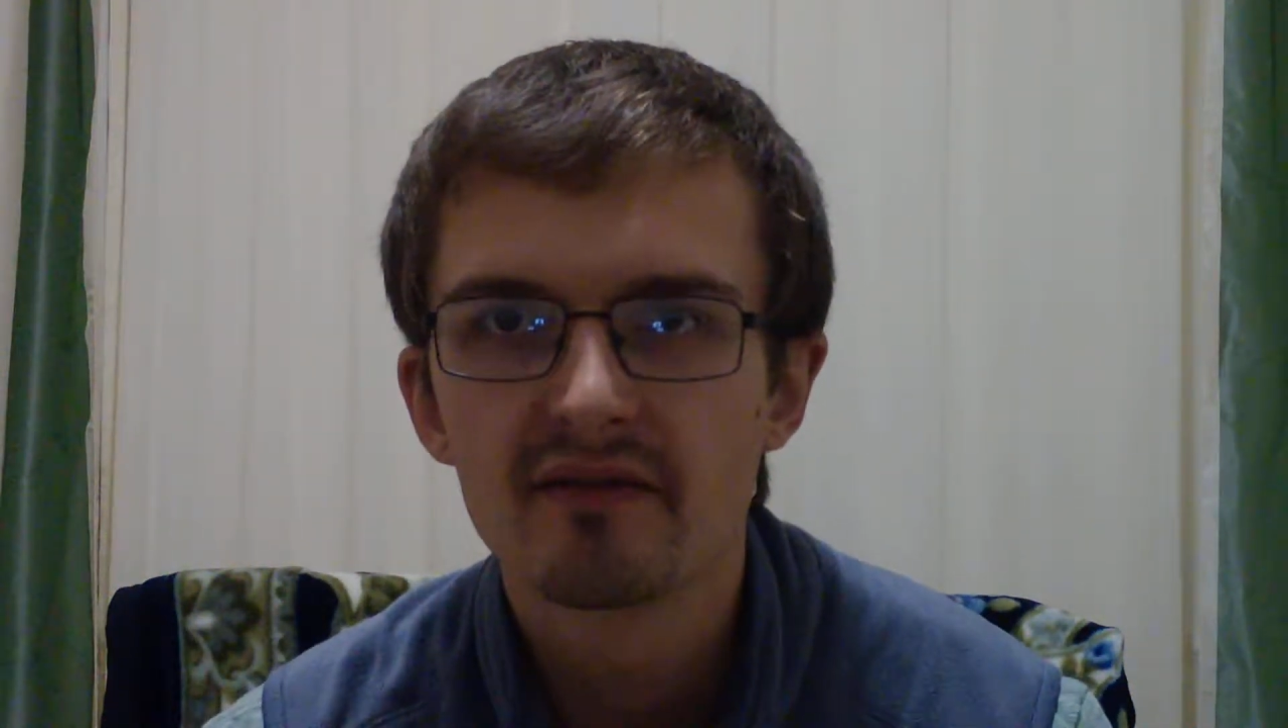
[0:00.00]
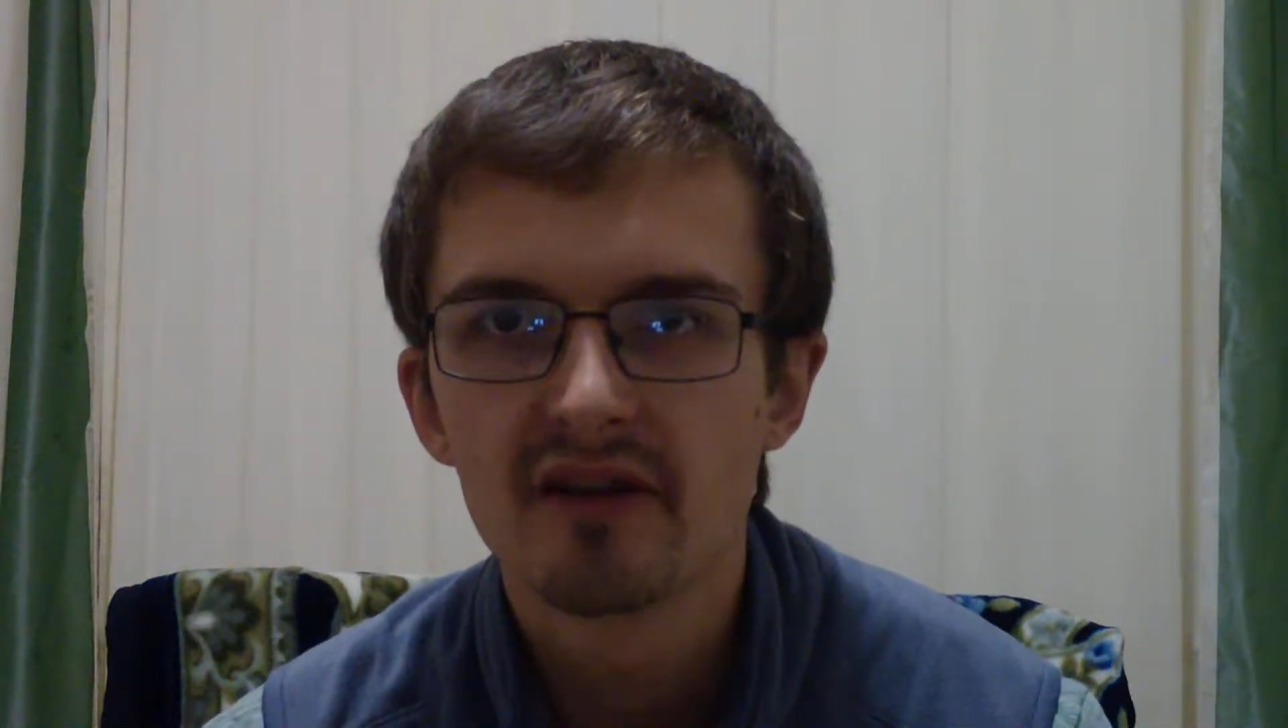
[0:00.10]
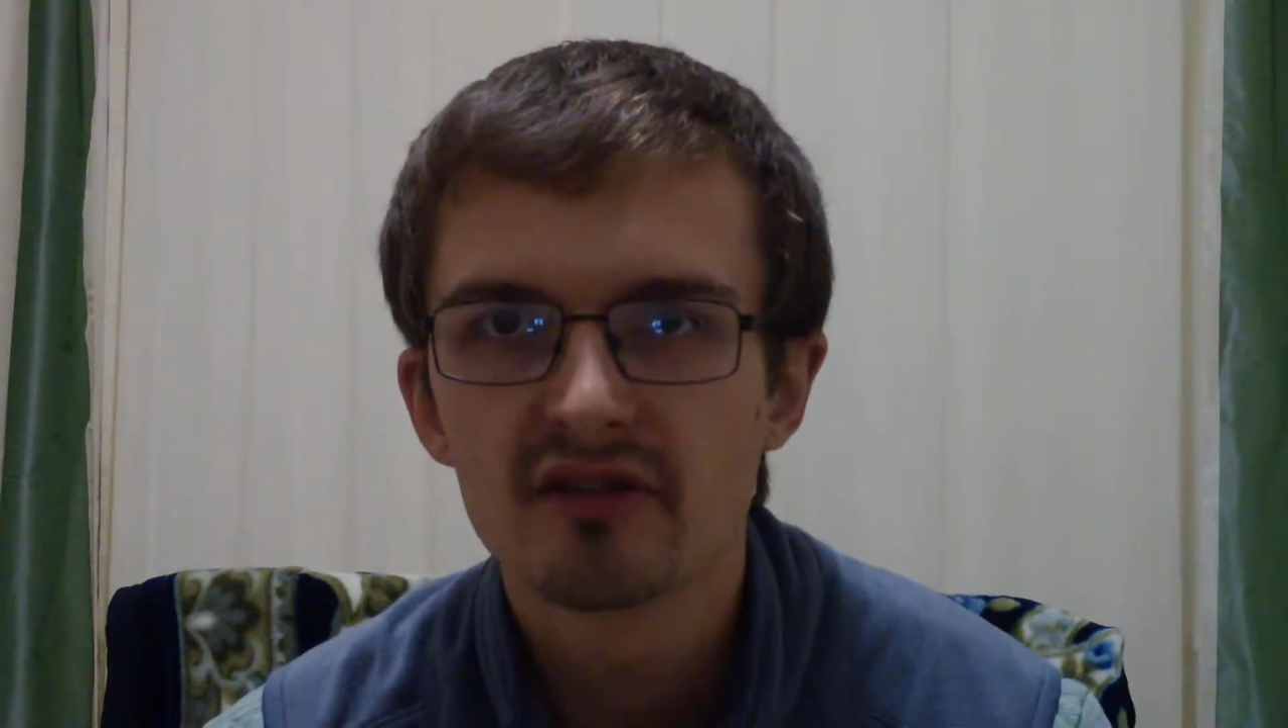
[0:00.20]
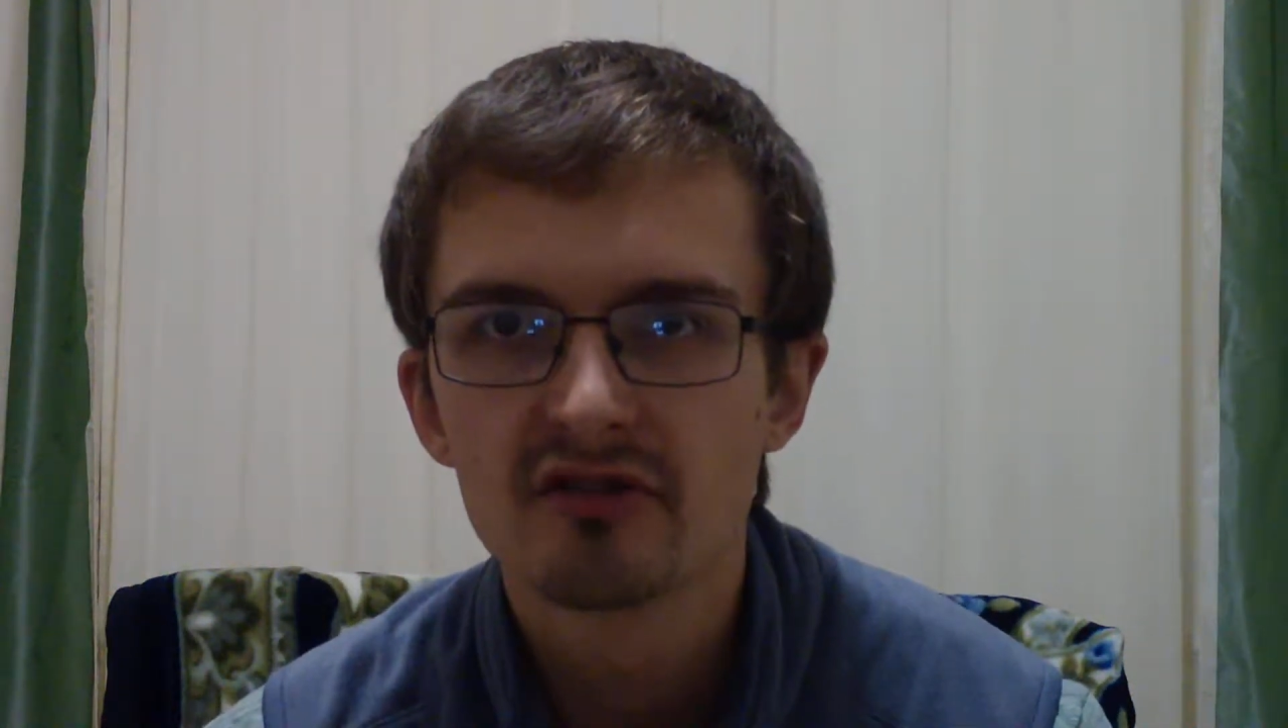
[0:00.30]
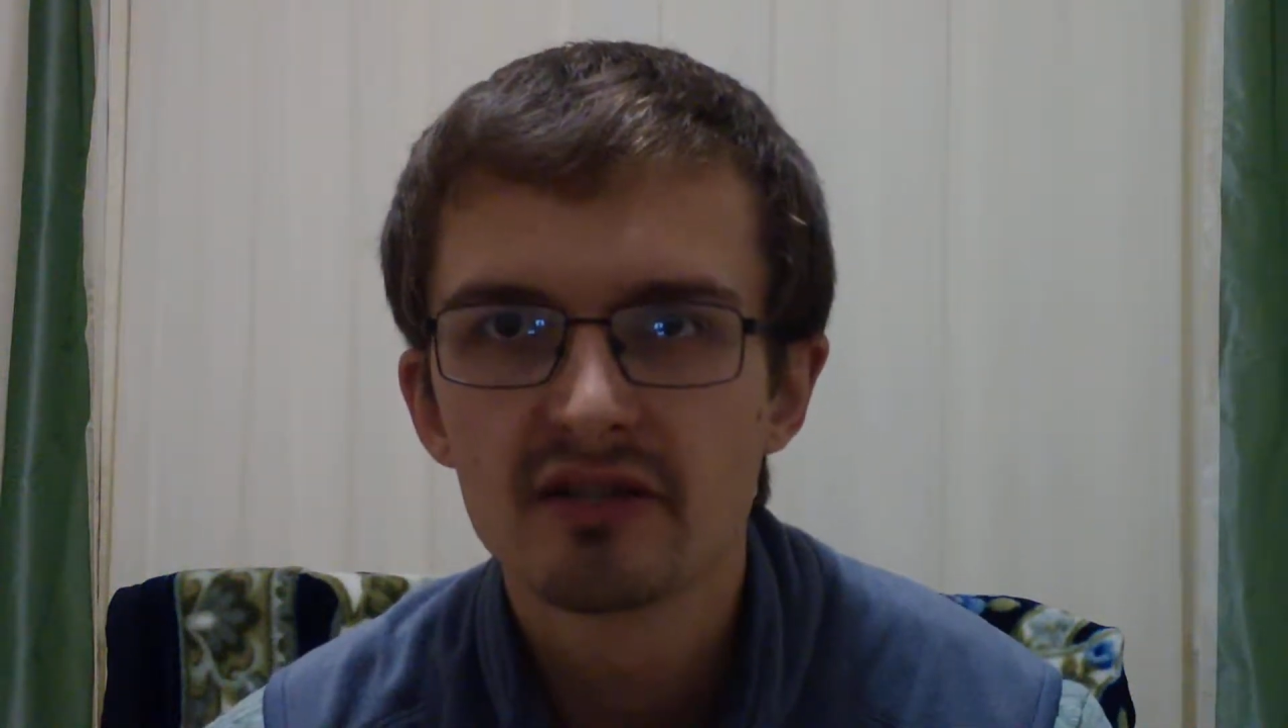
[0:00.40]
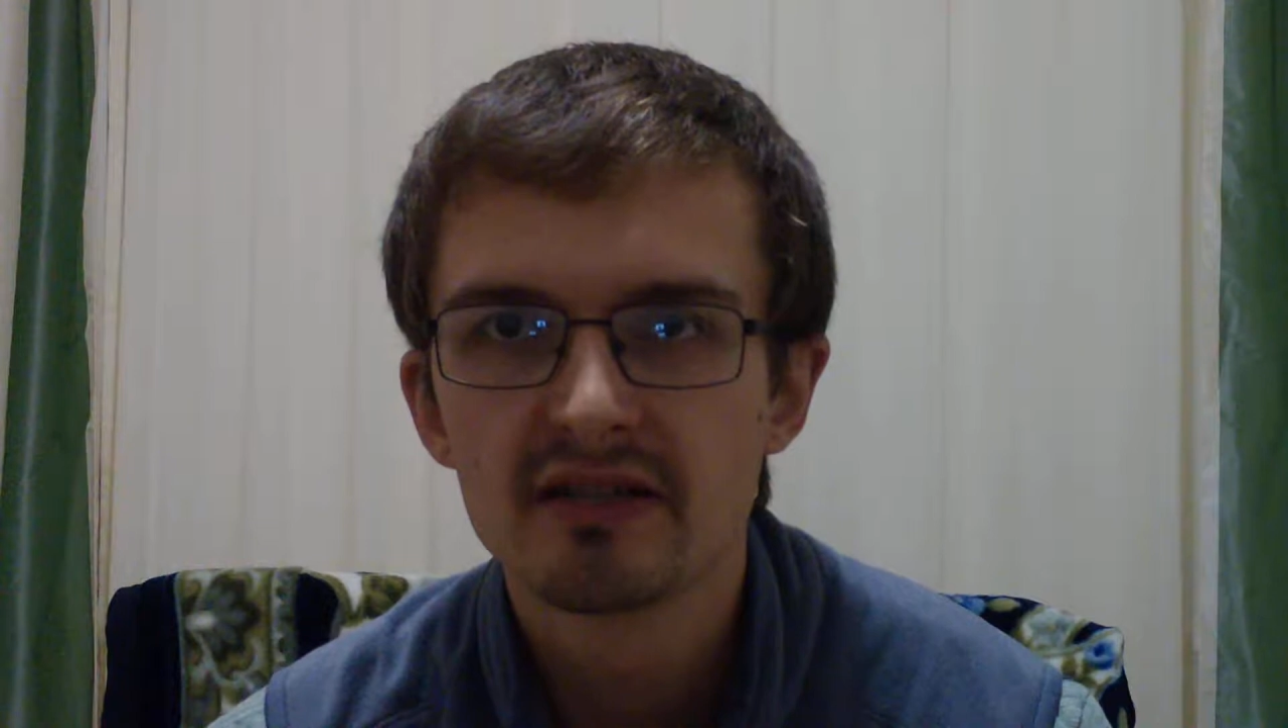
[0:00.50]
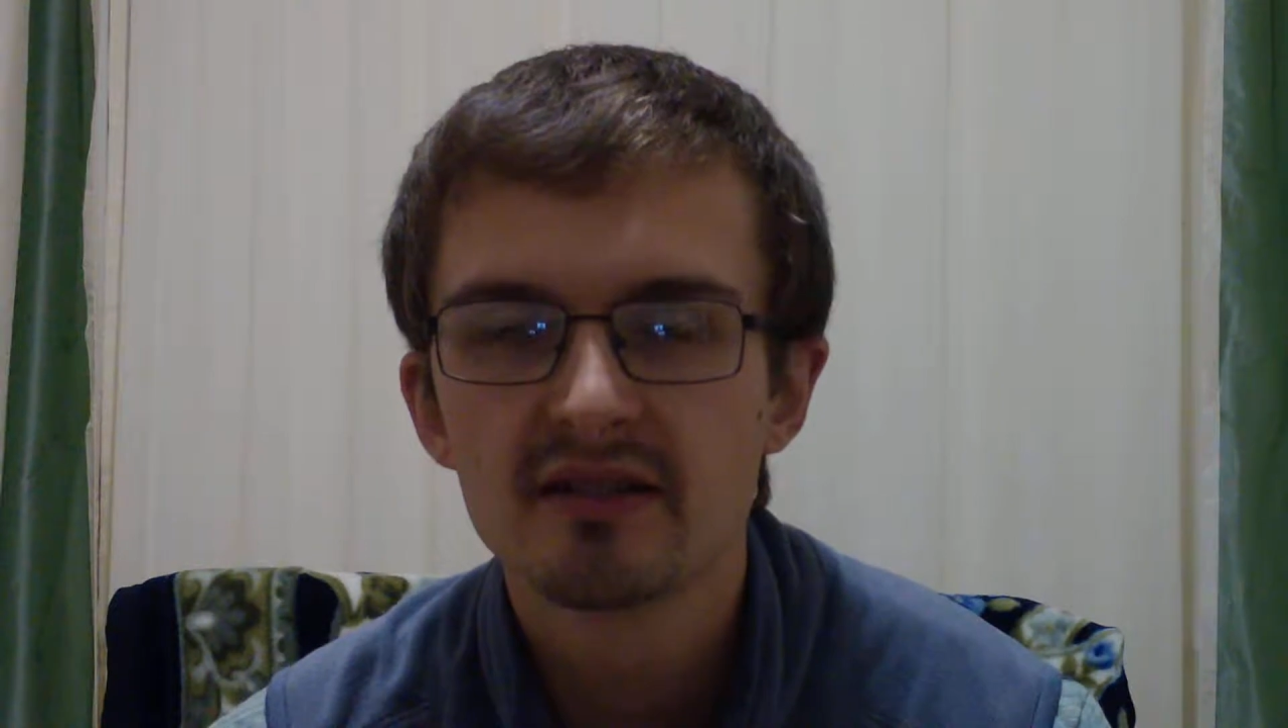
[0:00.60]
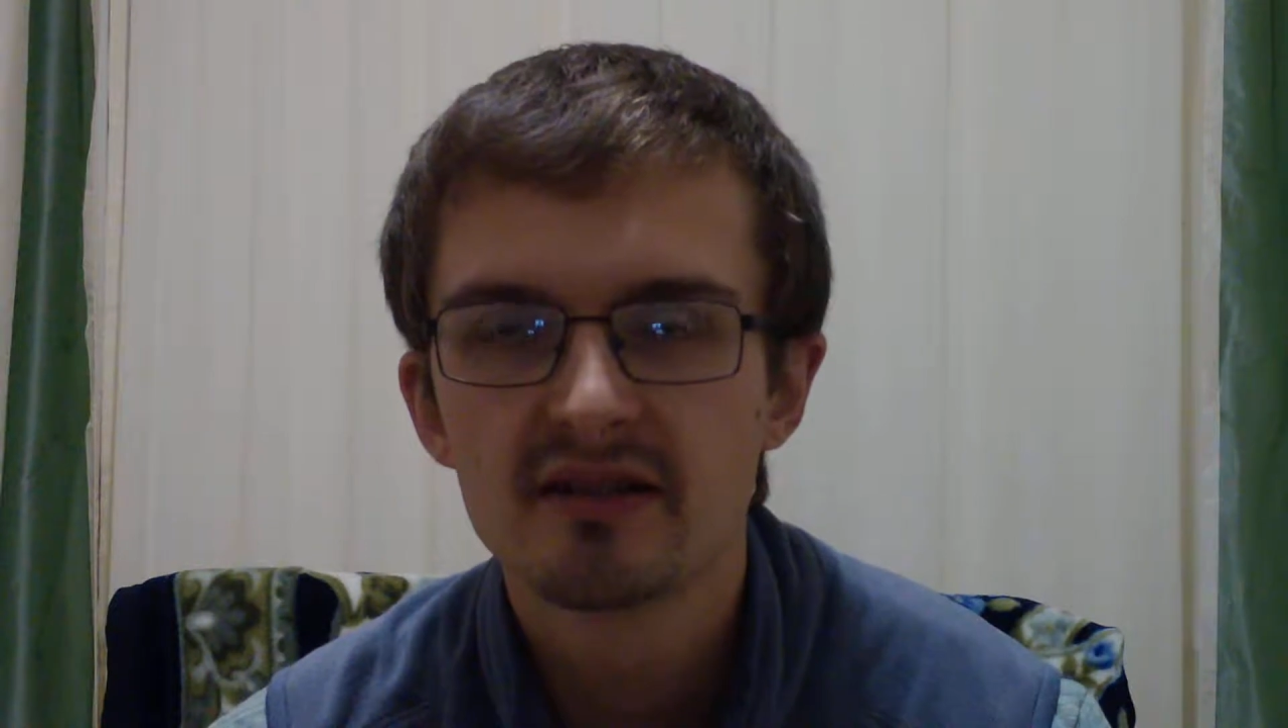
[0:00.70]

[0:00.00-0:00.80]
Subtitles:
Victory.